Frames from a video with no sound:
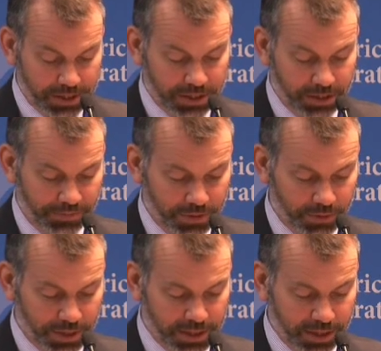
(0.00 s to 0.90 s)
just a few
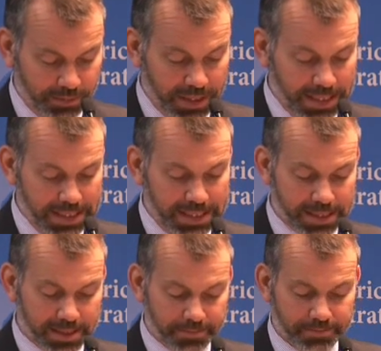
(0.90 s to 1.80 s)
words on
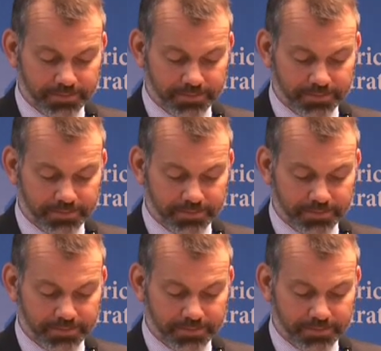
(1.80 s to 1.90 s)
means